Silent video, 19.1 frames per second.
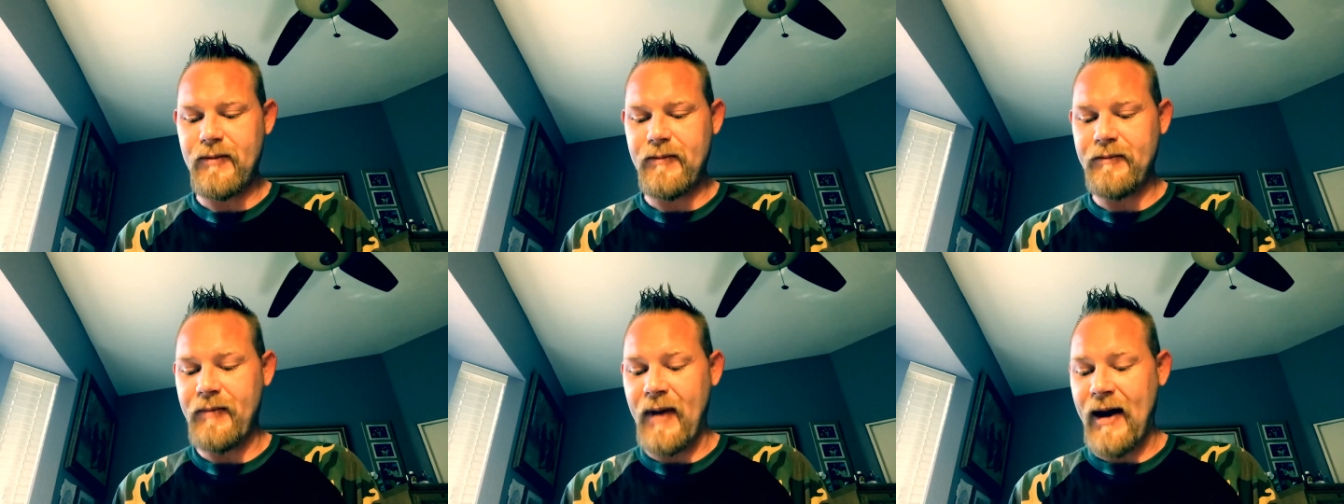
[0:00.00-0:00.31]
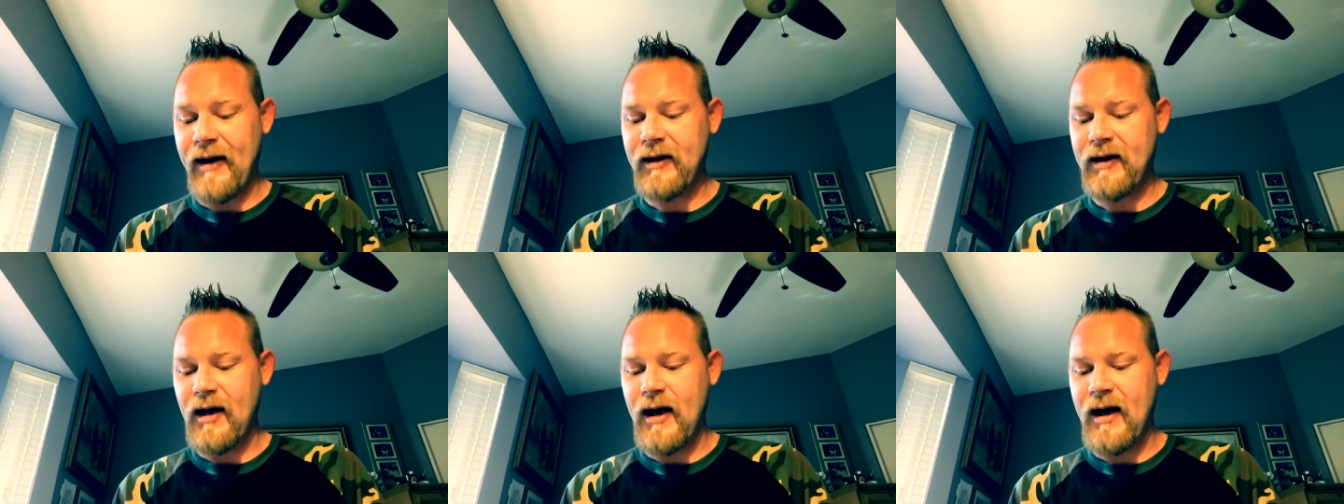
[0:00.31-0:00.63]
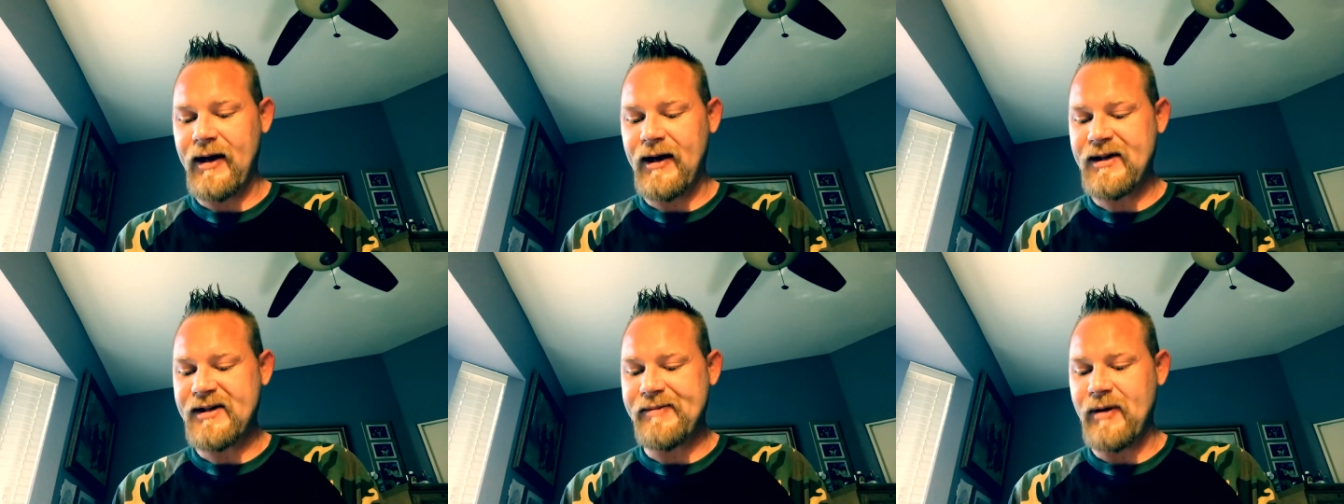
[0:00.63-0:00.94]

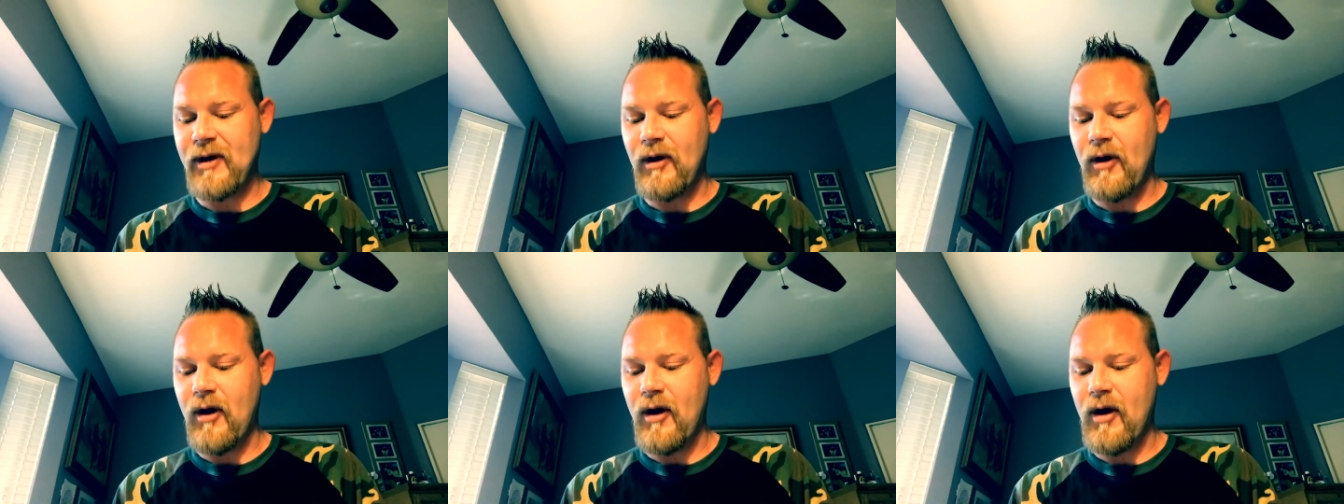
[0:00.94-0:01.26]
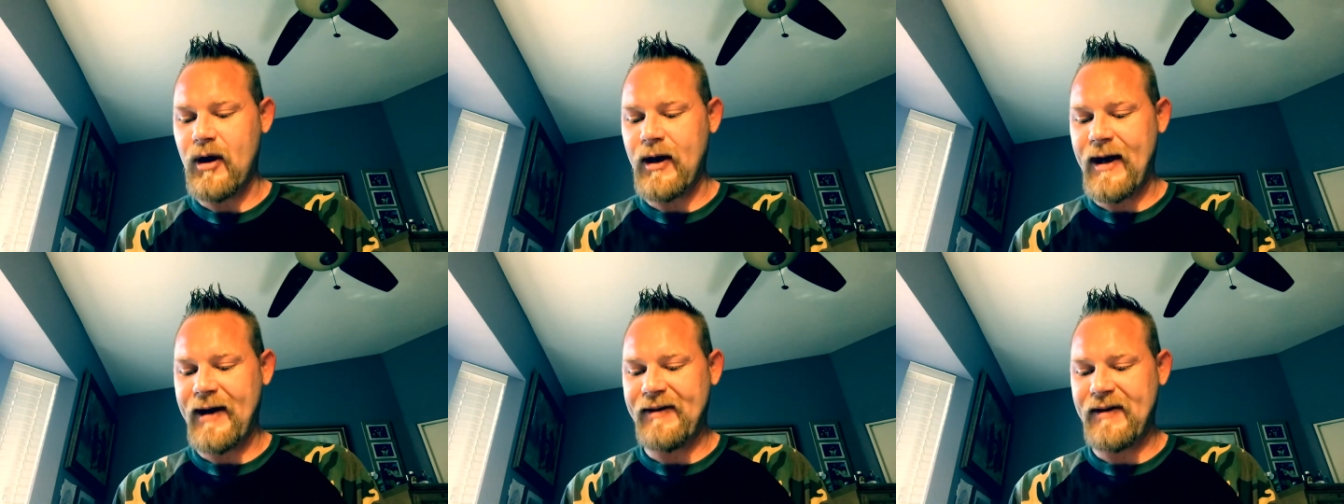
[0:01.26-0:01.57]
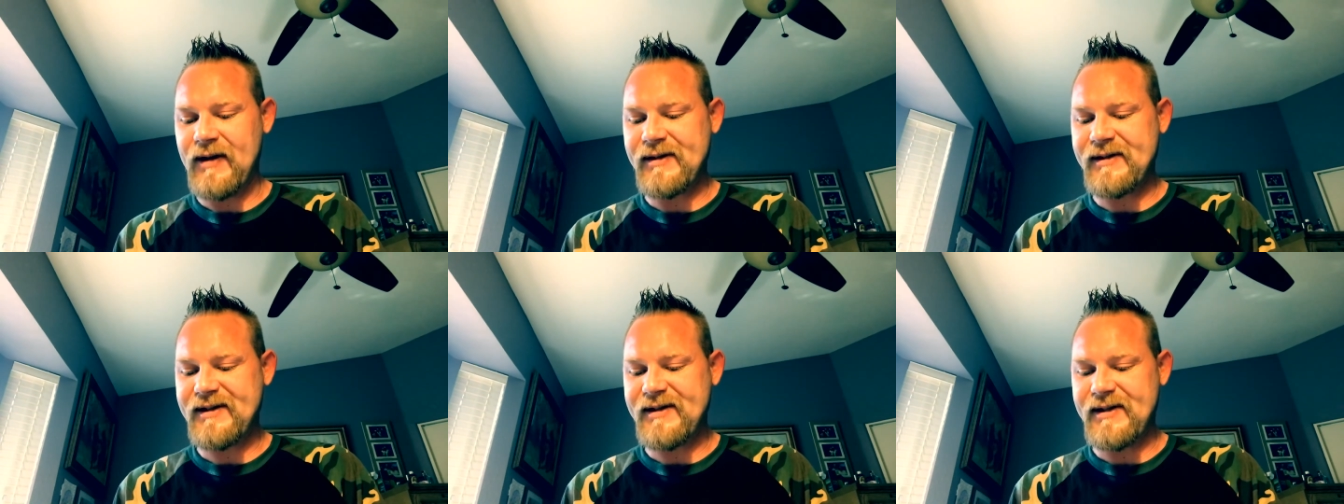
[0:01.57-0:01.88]
Mankind has been hard at
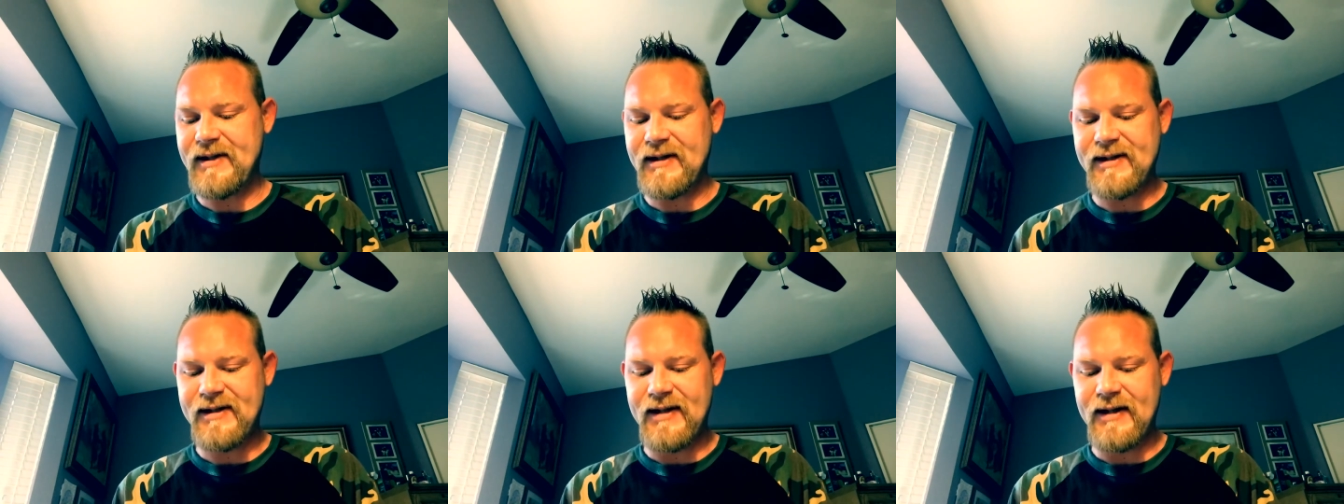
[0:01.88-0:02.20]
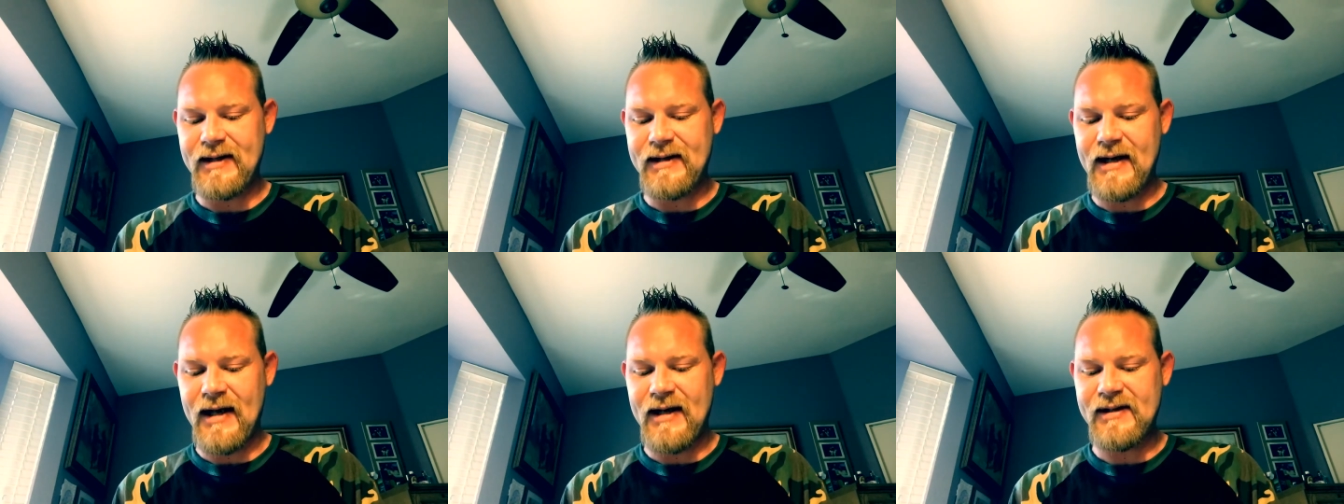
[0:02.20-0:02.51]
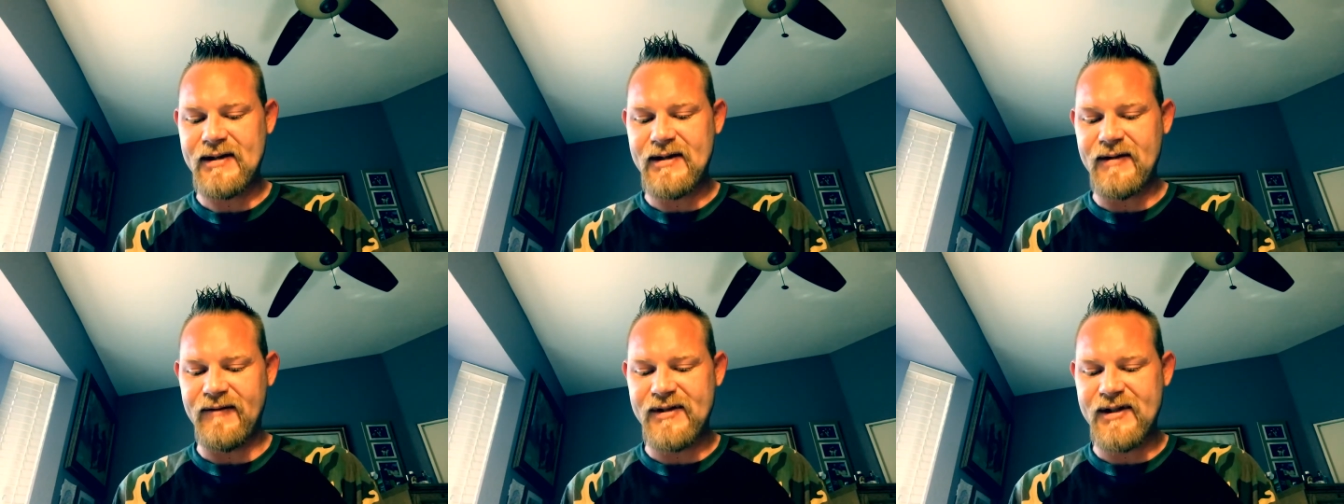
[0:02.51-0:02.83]
this since the
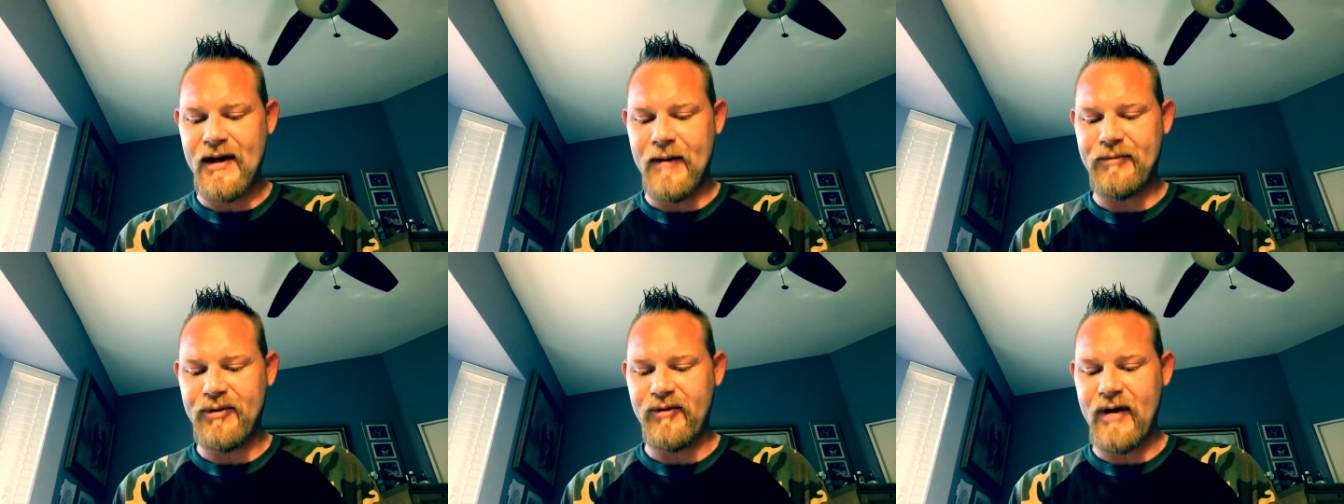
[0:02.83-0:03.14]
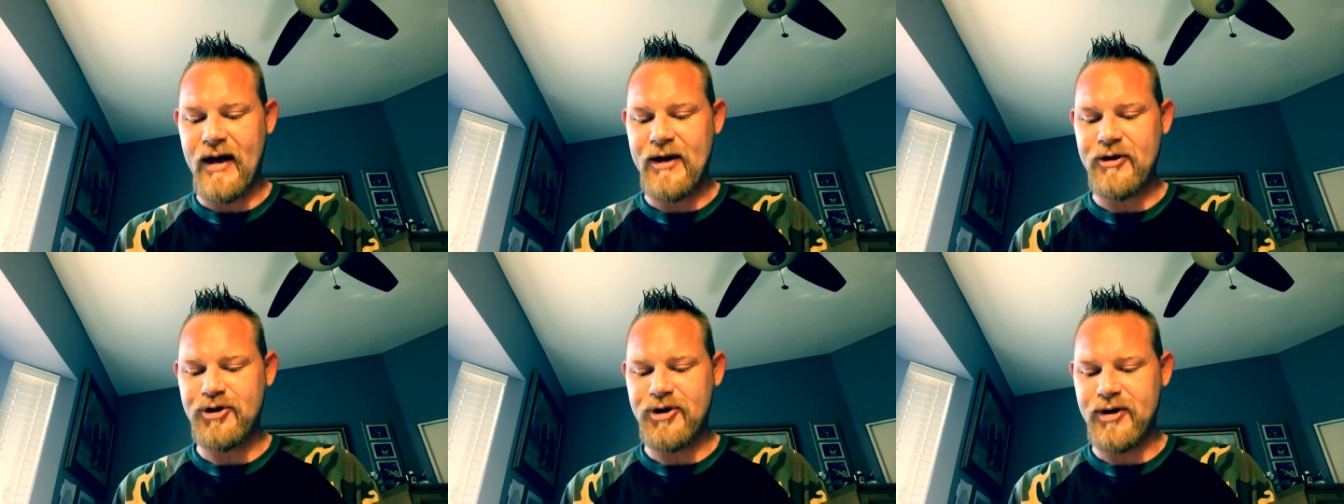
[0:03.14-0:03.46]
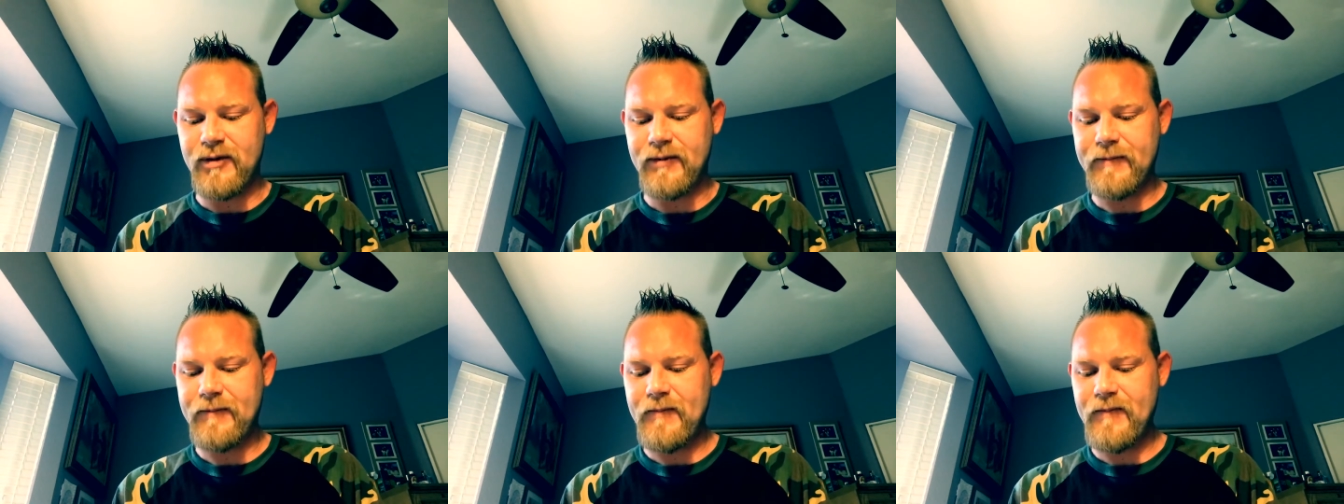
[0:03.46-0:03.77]
days of
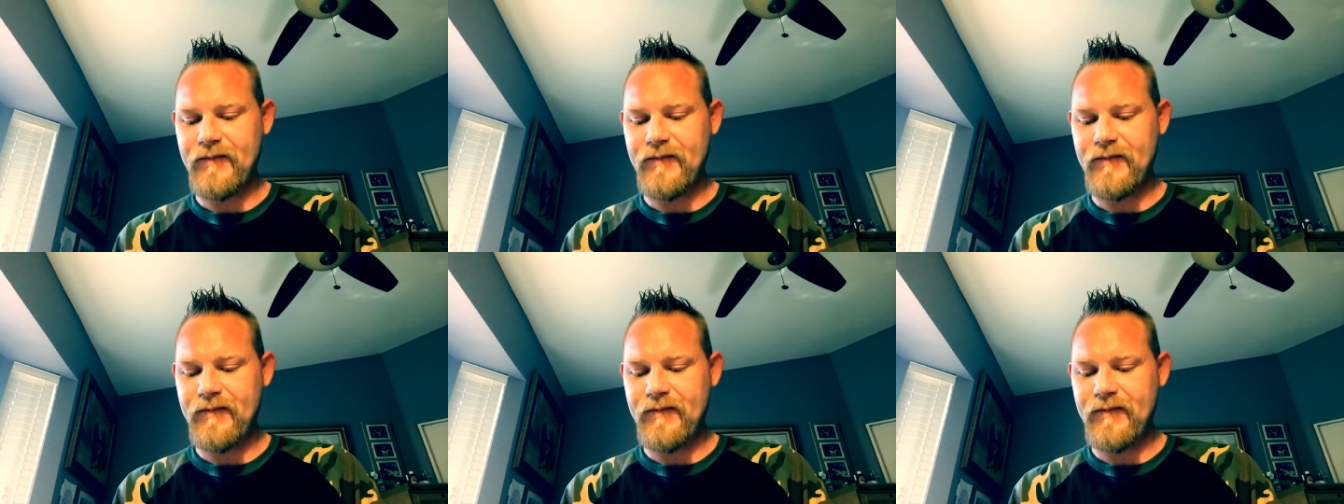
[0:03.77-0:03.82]
separation.